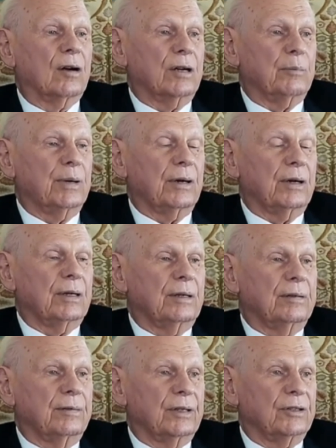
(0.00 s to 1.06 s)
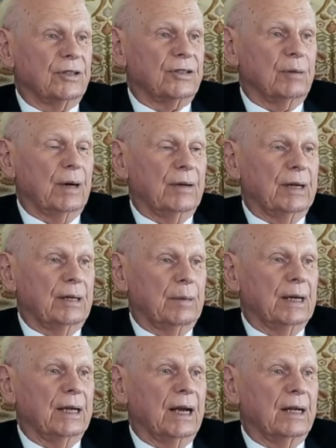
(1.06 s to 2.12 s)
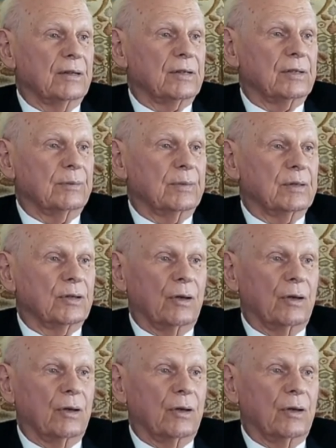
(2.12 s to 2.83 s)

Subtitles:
a longer period than just about anybody else.